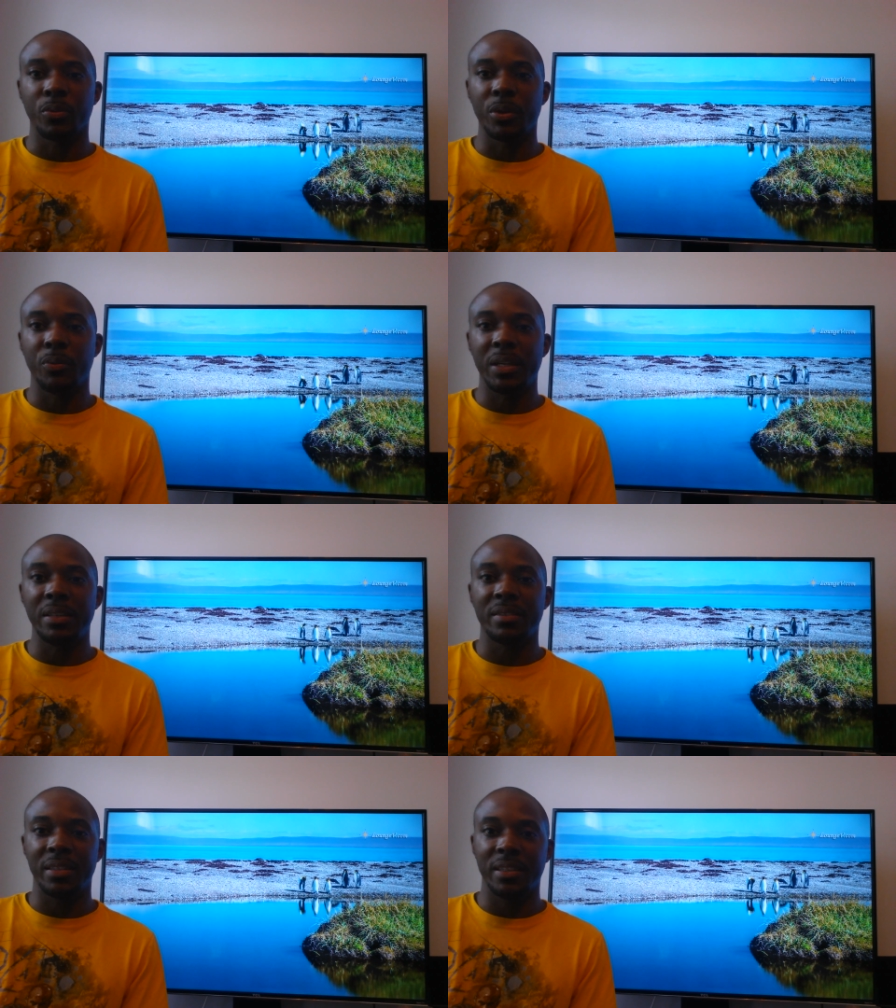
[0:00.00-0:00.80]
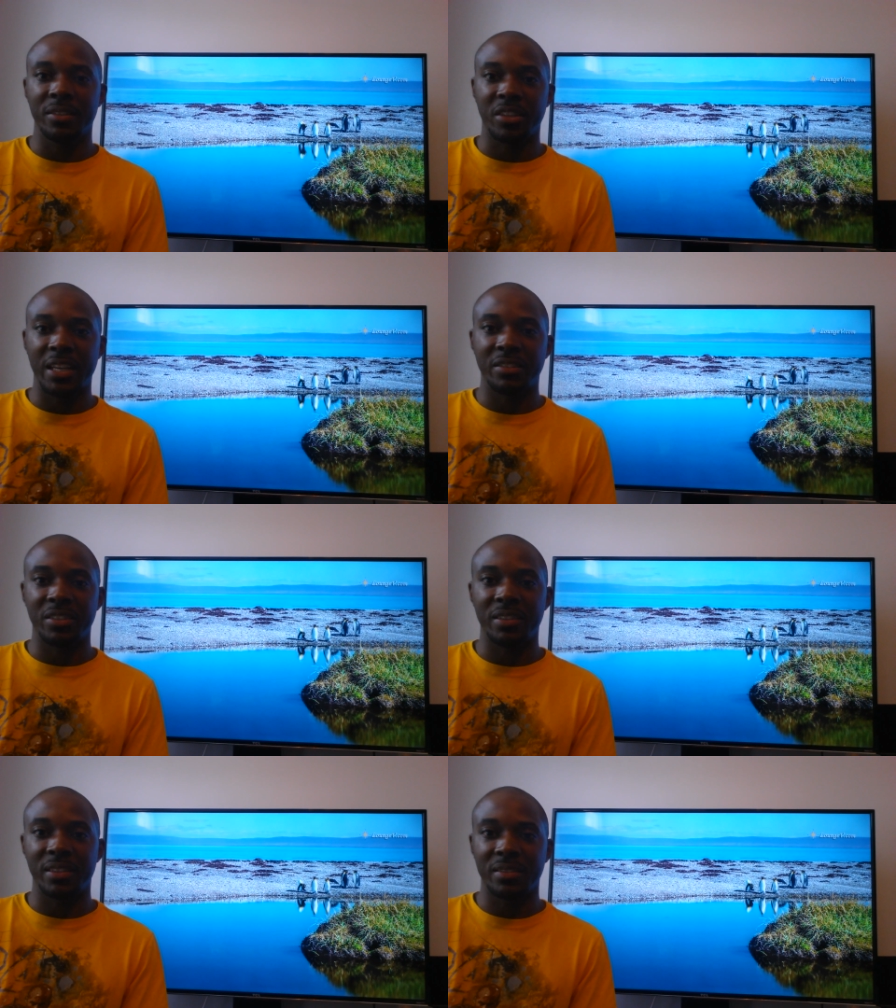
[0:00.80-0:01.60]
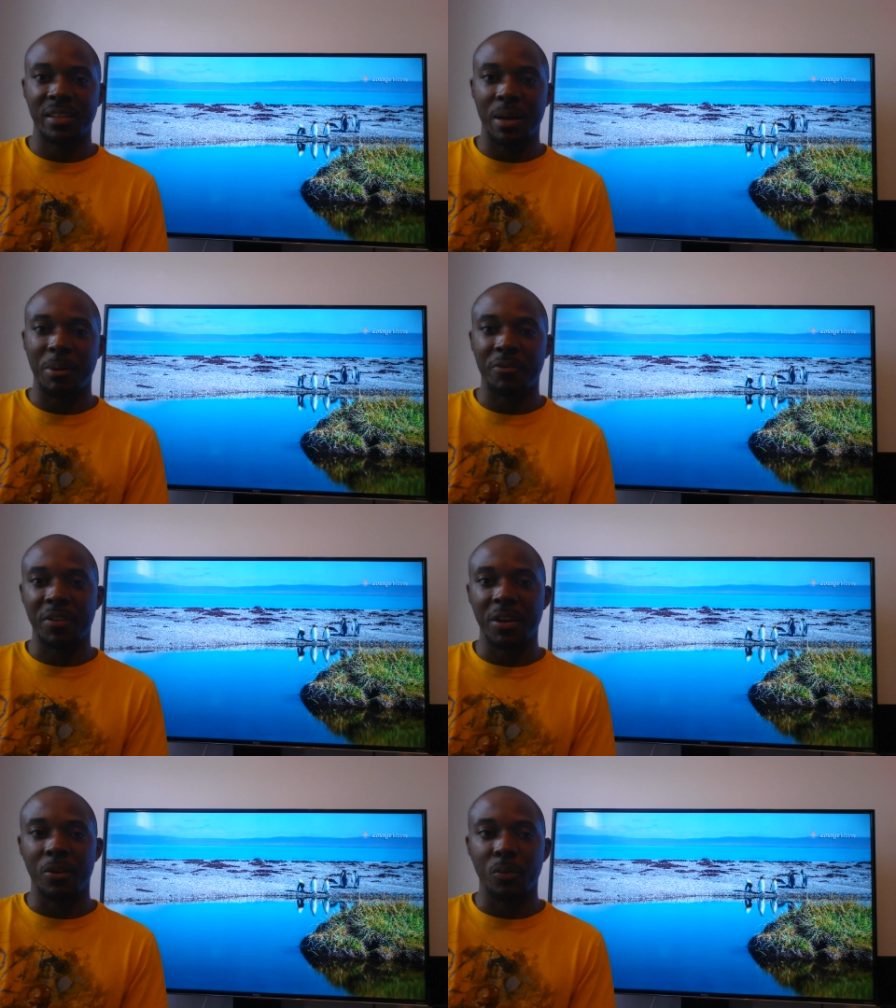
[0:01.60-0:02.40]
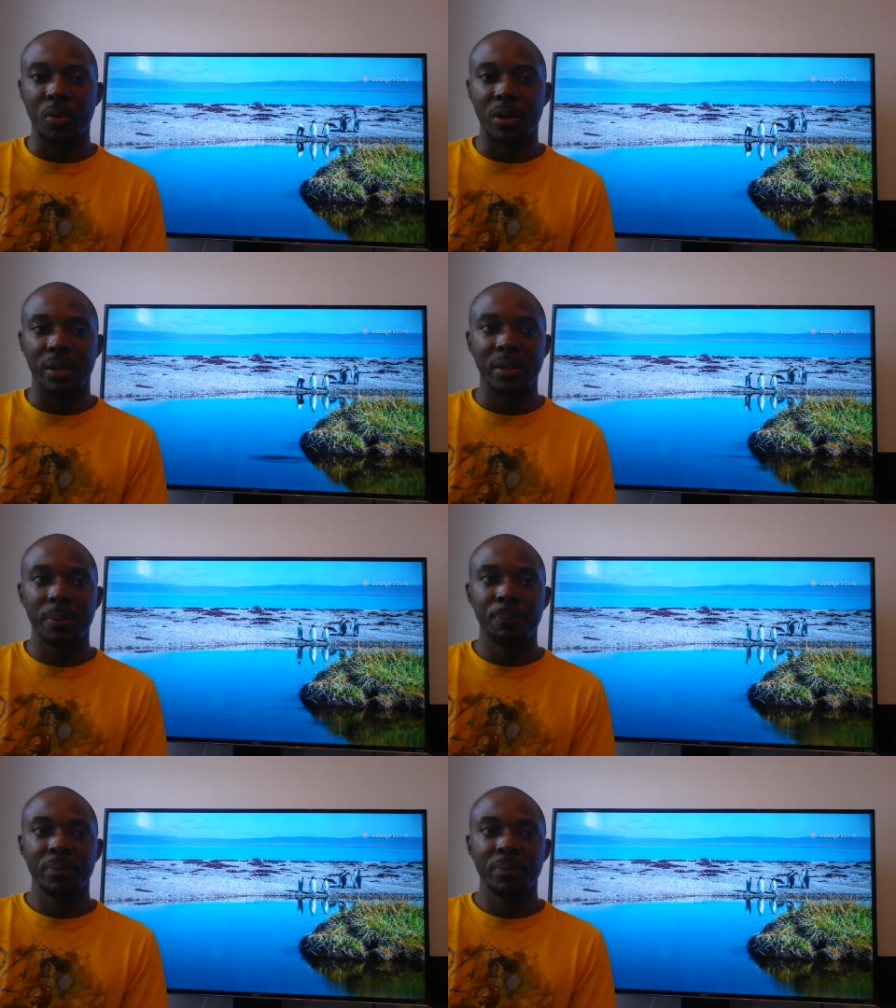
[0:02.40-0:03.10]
three weeks and then change it. This time I found one